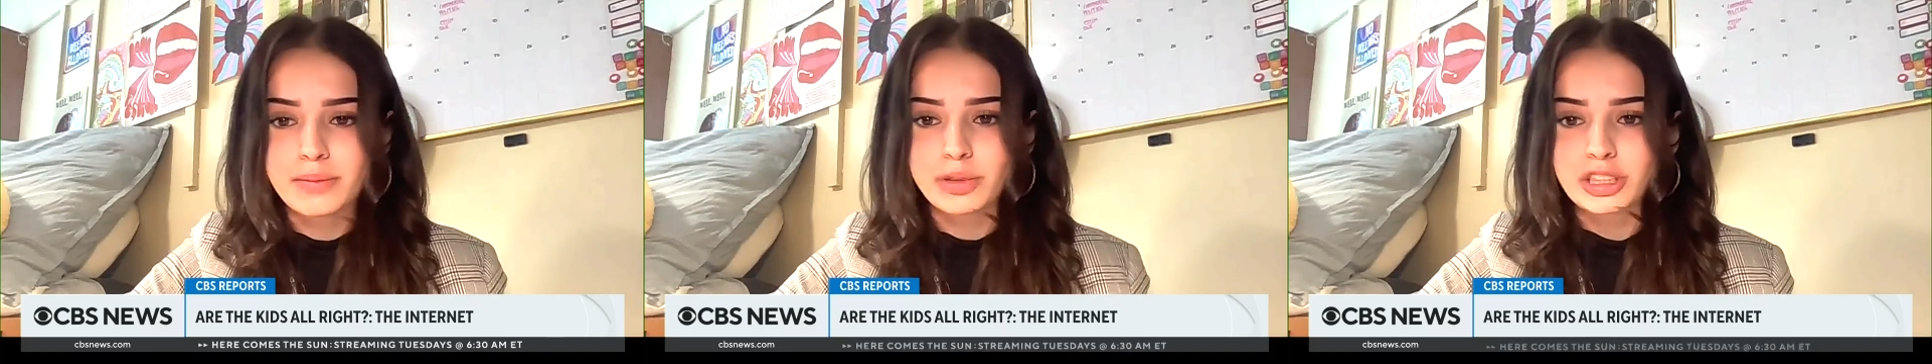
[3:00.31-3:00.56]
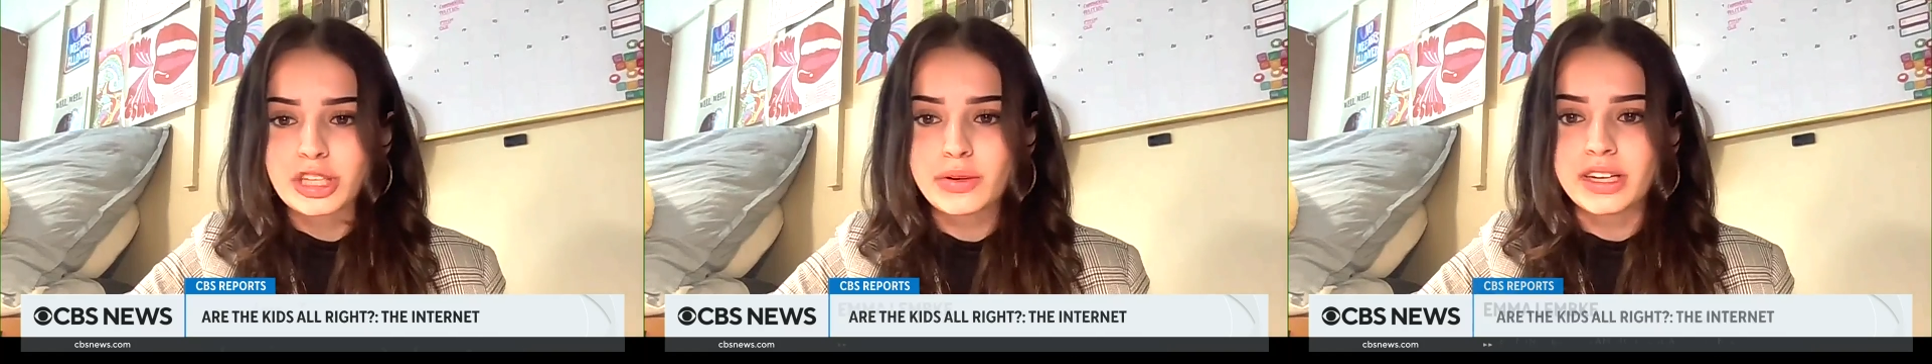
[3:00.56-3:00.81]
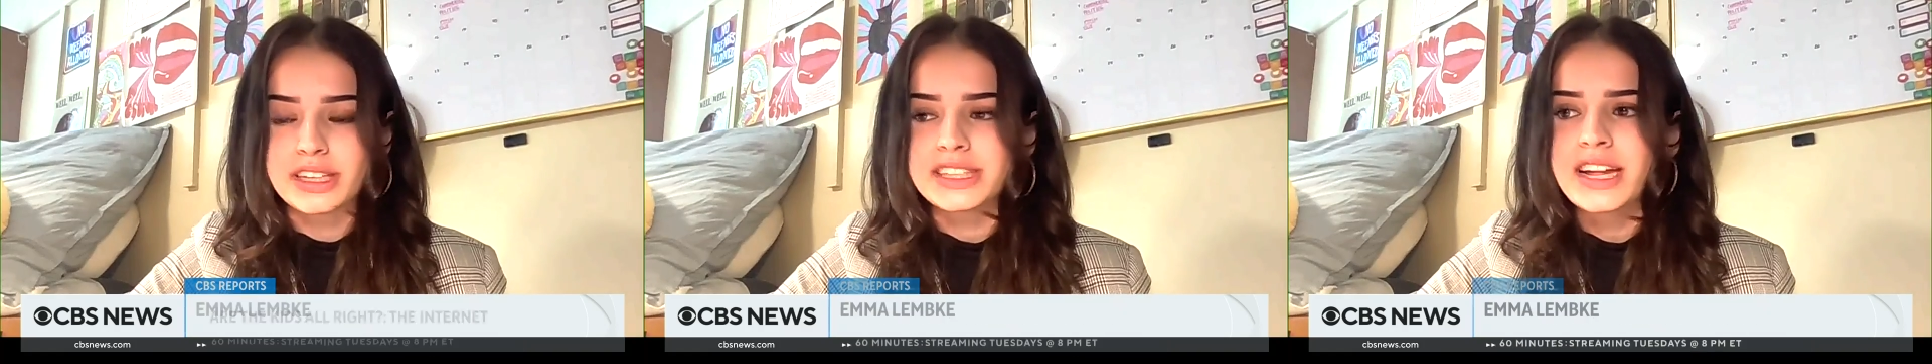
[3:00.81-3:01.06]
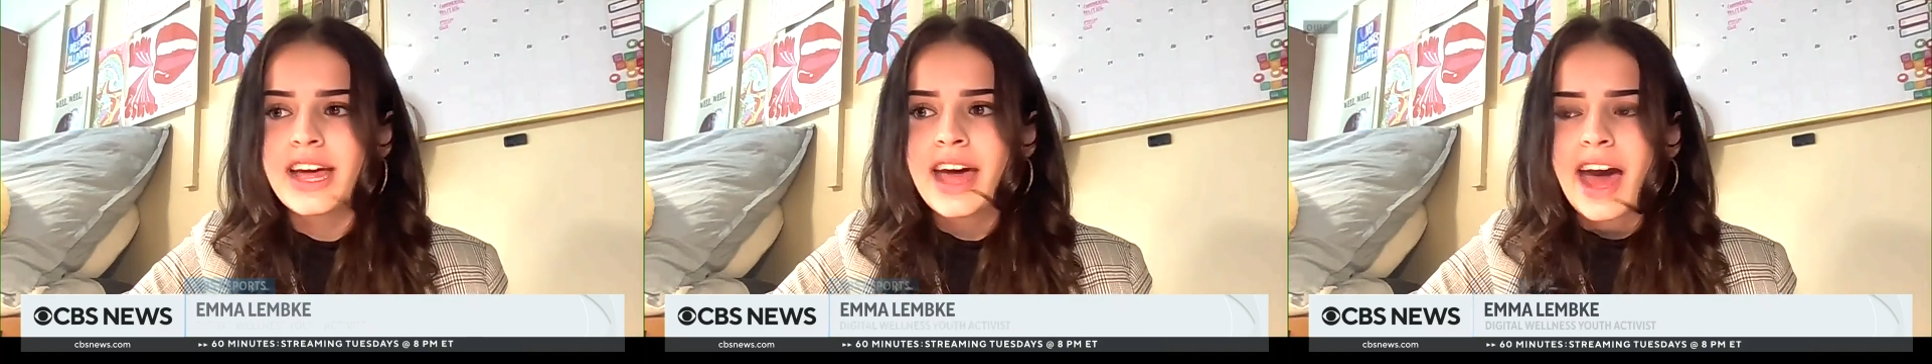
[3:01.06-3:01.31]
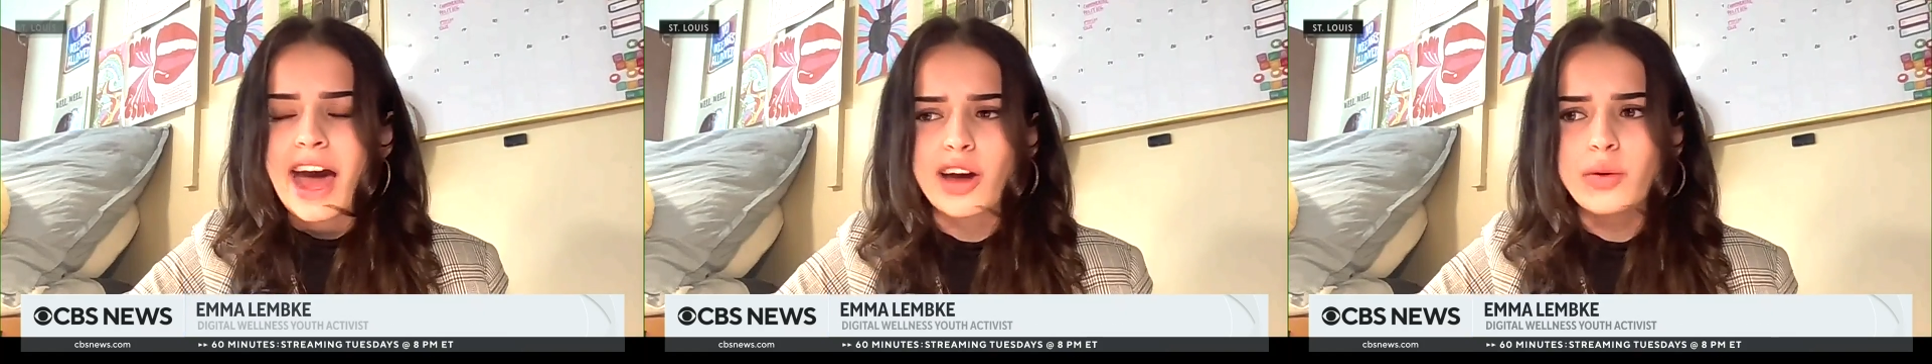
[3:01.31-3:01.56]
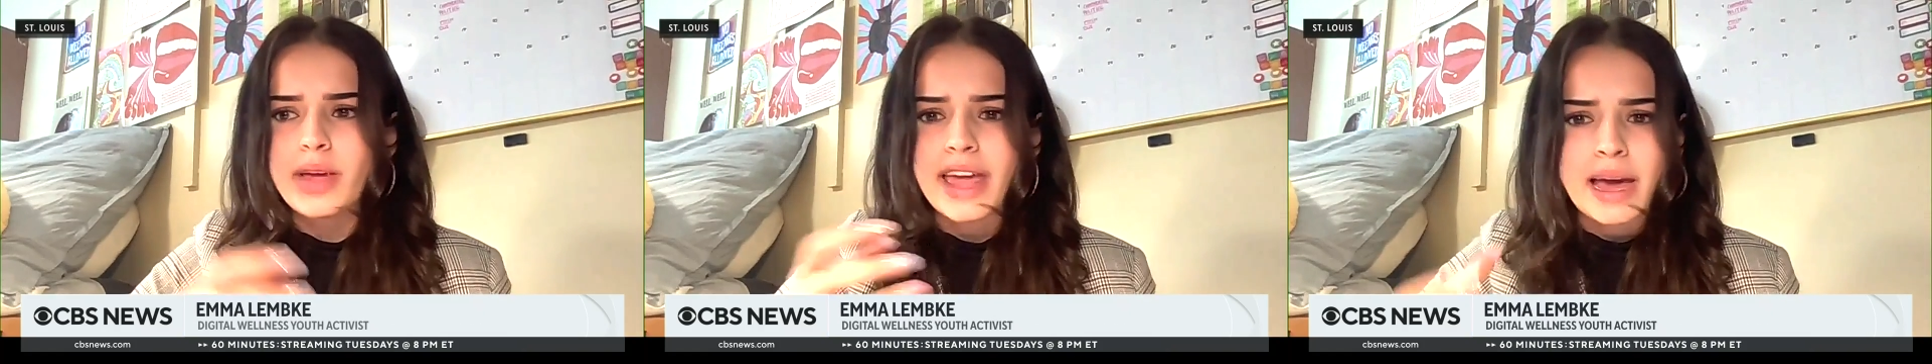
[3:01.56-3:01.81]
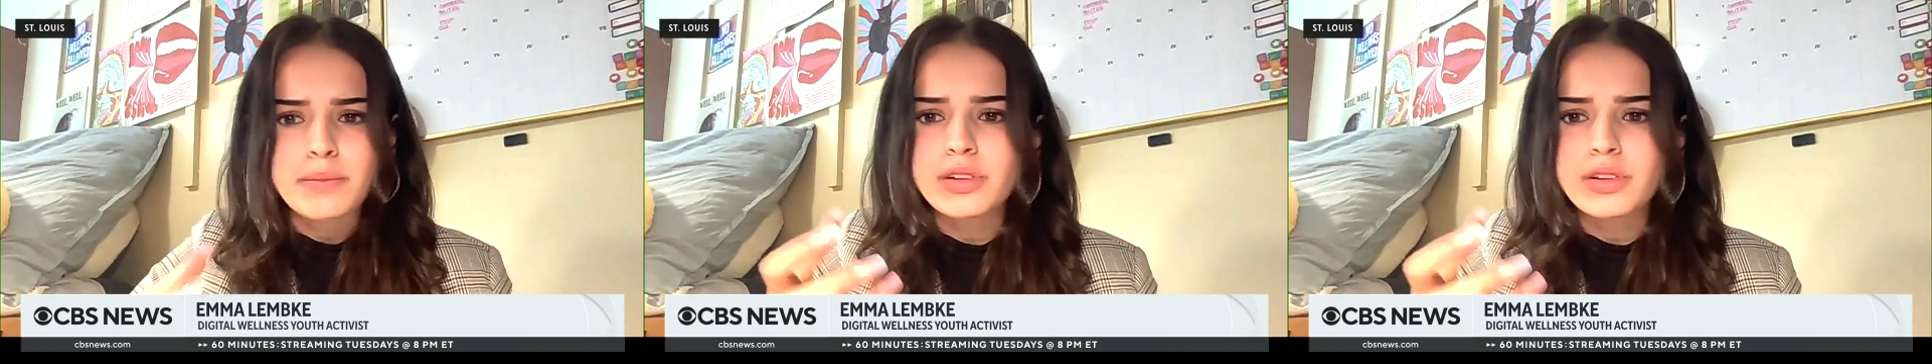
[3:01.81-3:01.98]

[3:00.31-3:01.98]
online personas. How do we